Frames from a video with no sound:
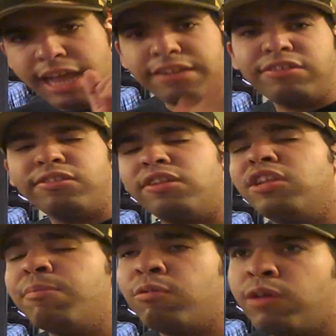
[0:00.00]
And
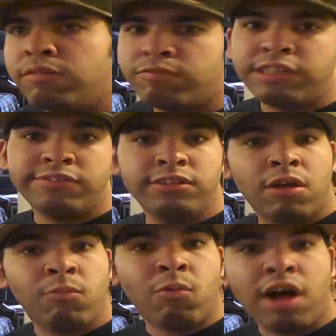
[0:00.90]
the number one
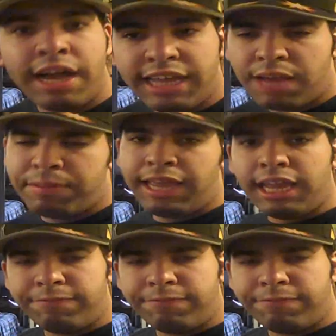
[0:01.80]
reason on why I'm an